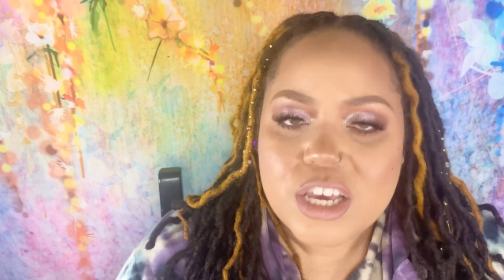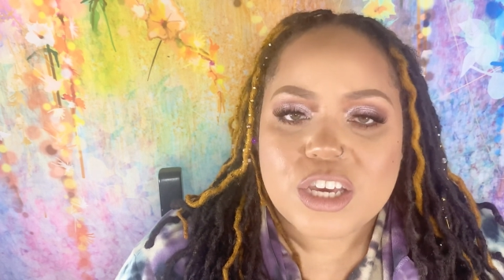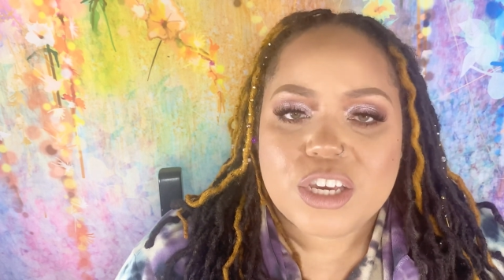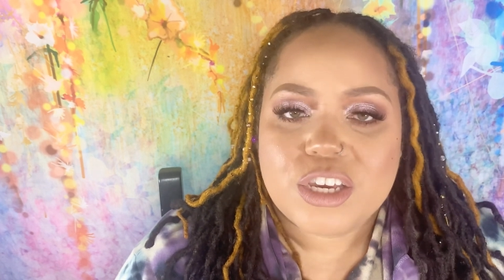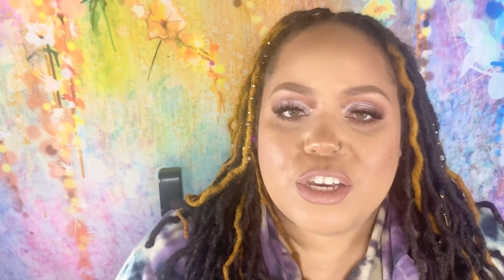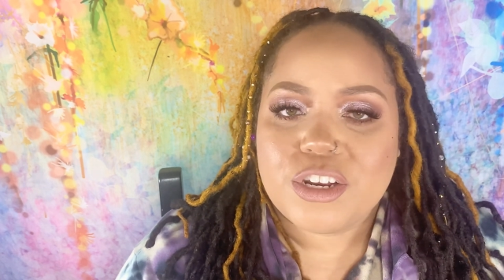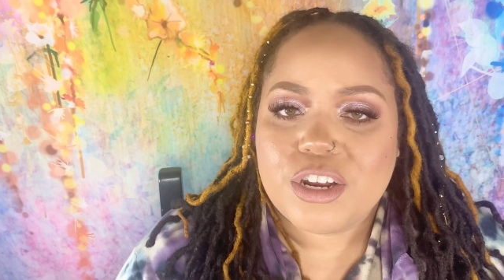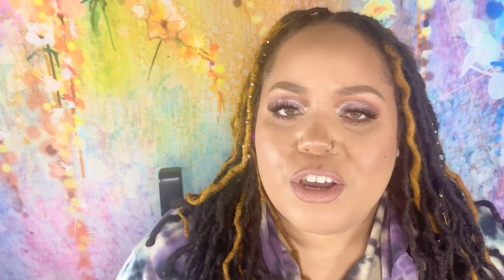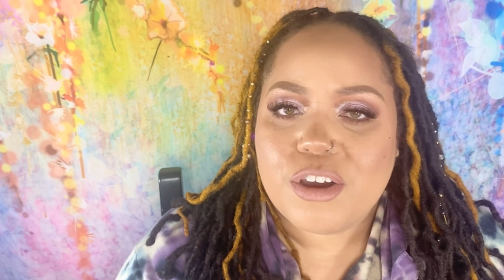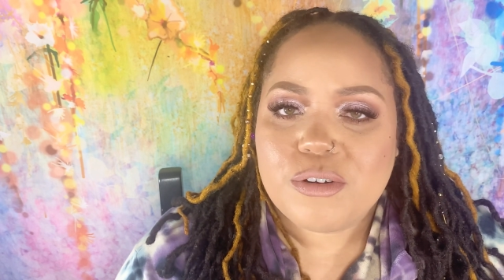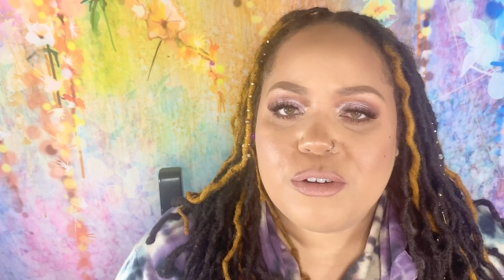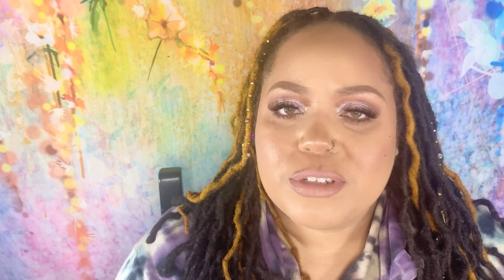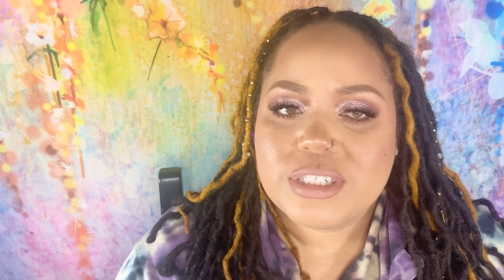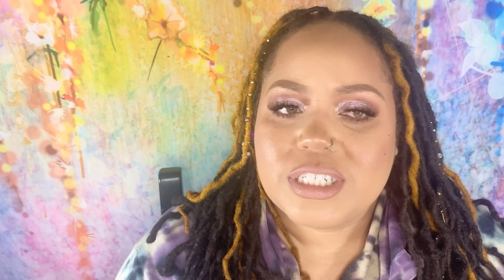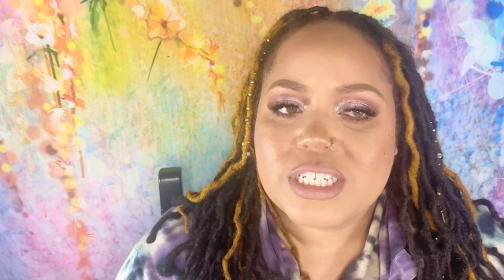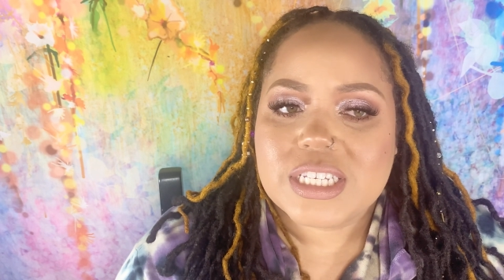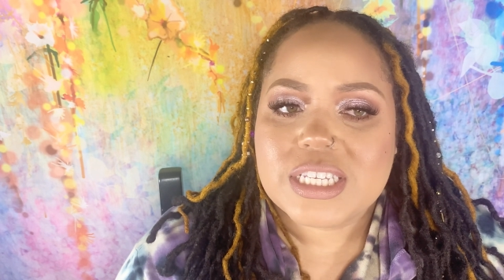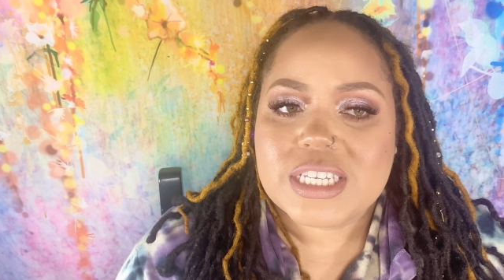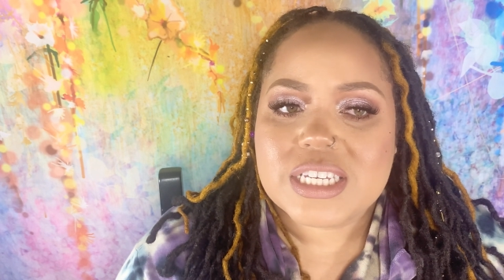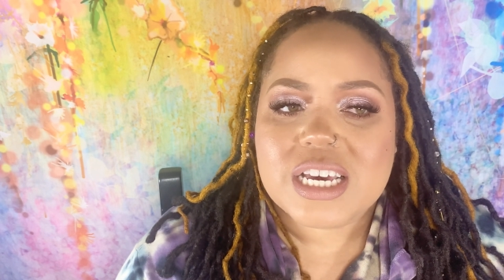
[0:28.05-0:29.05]
You know,
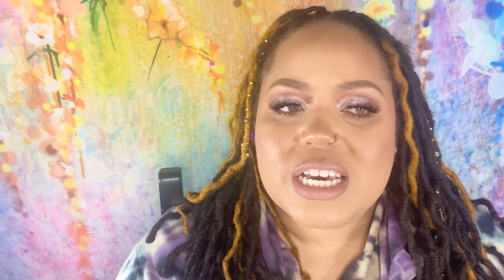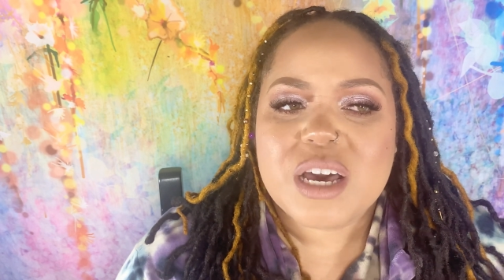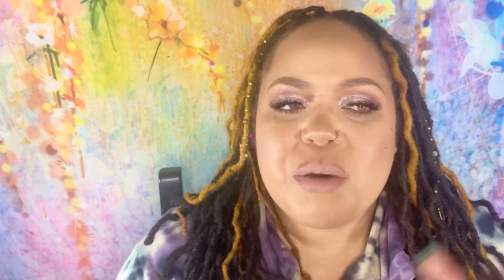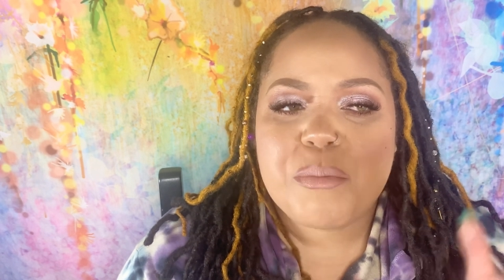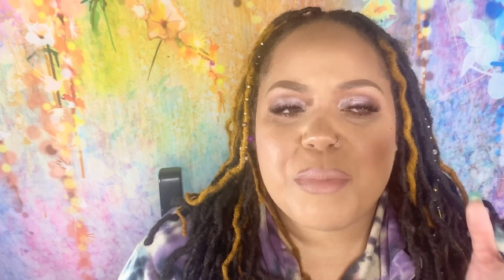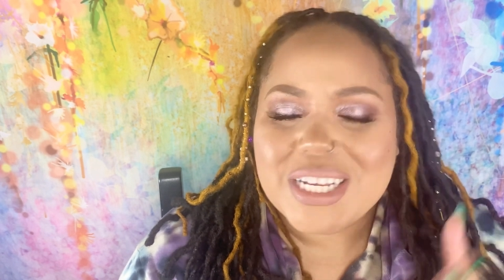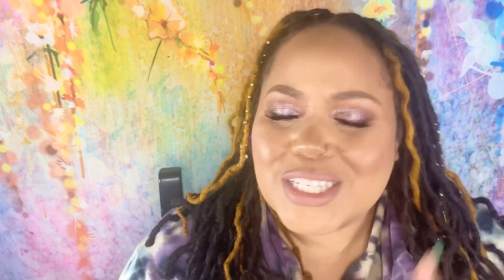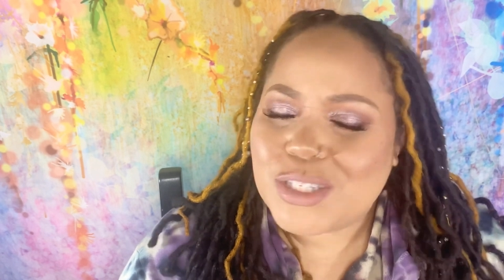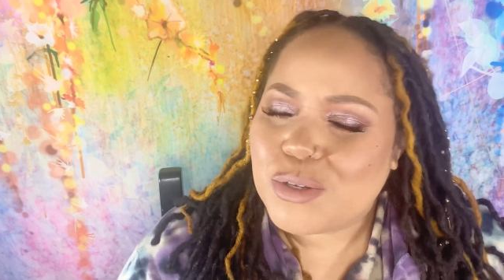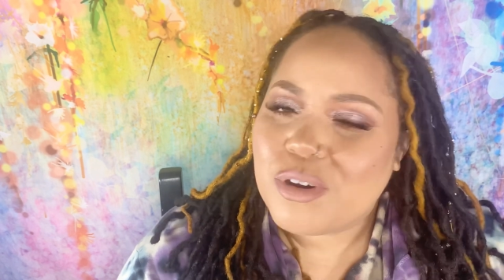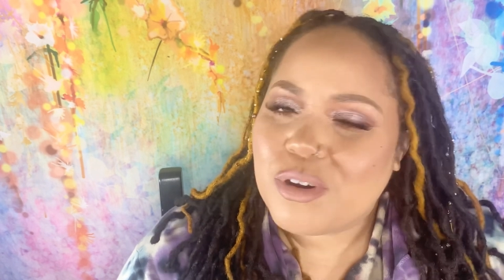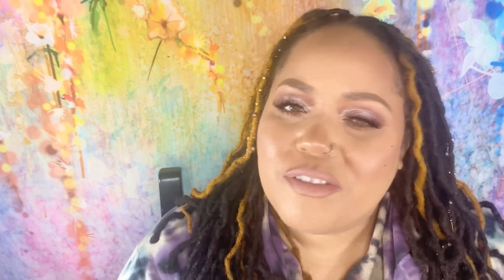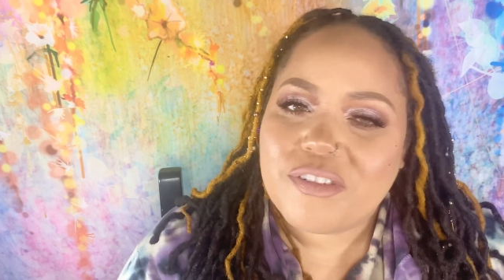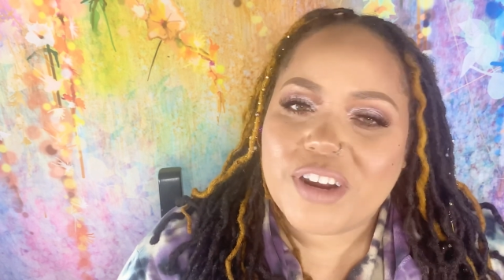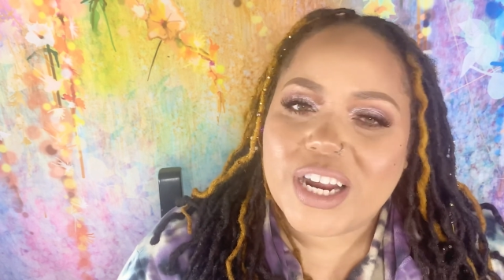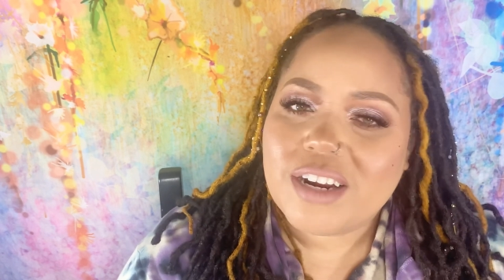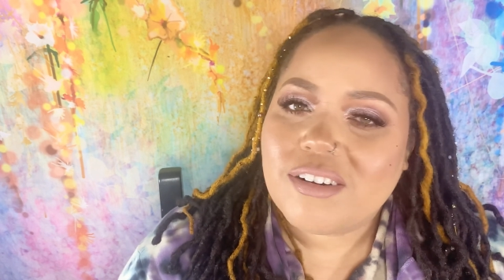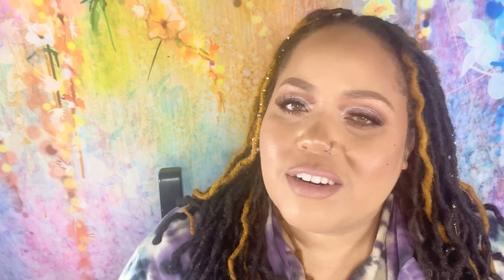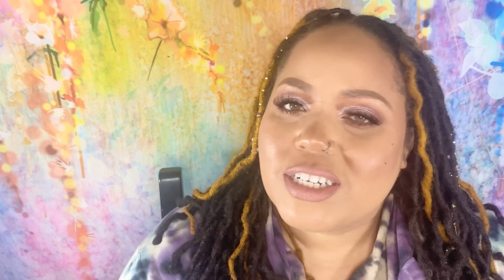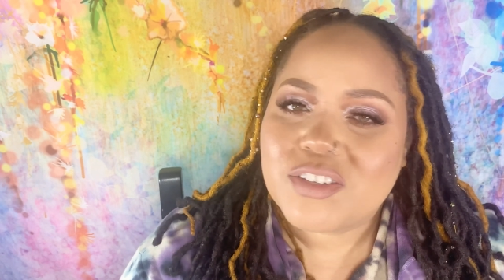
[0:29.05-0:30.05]
just commit to a
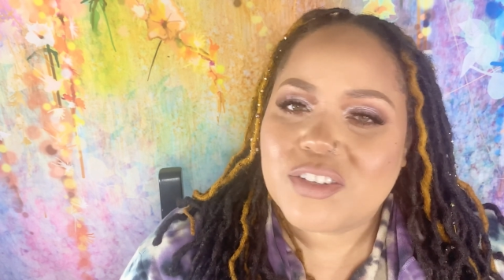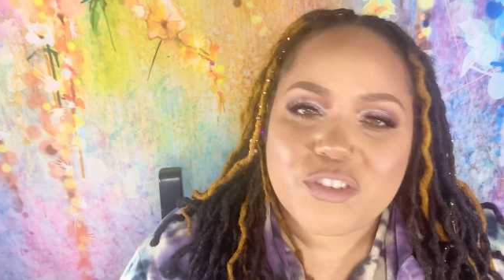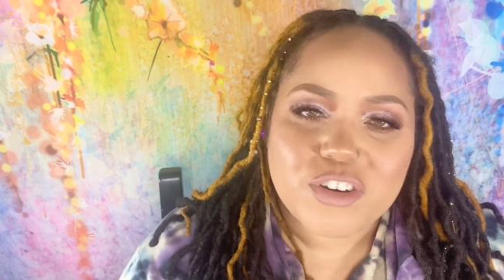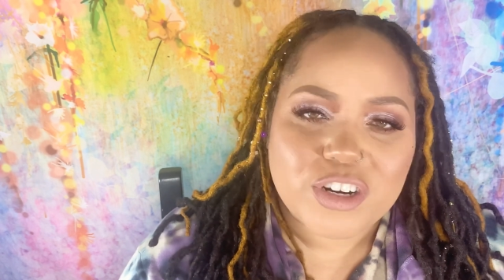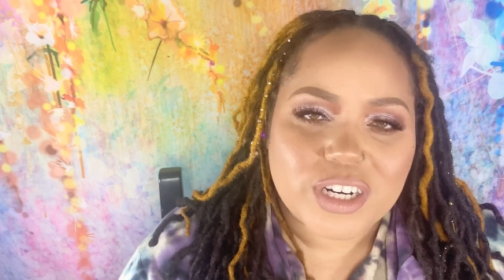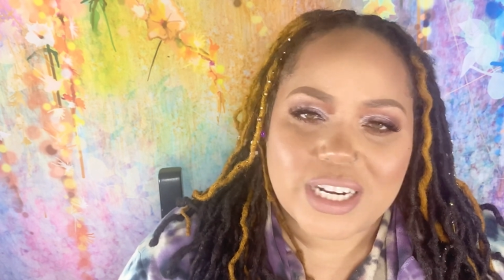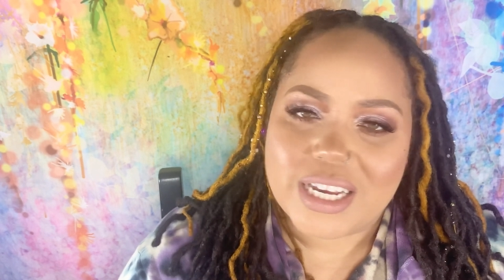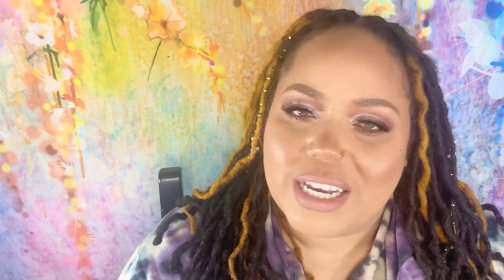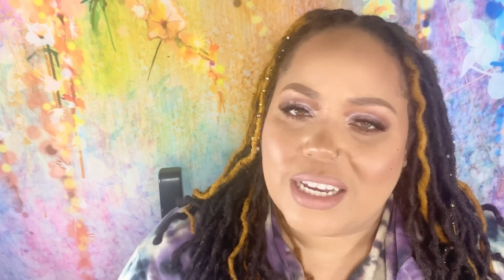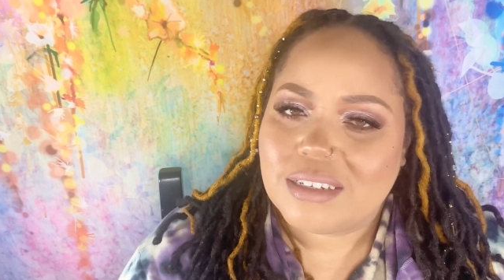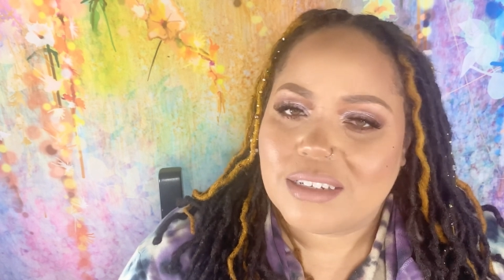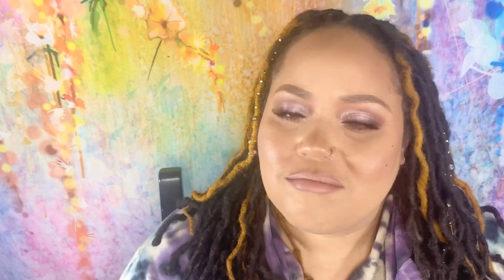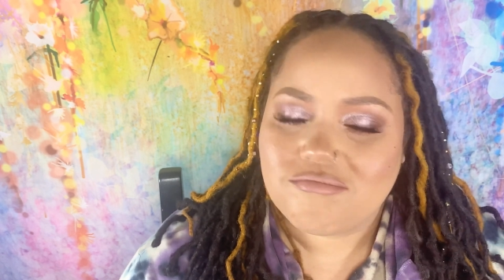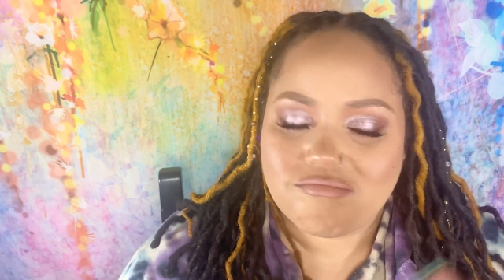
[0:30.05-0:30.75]
fragrance for a day,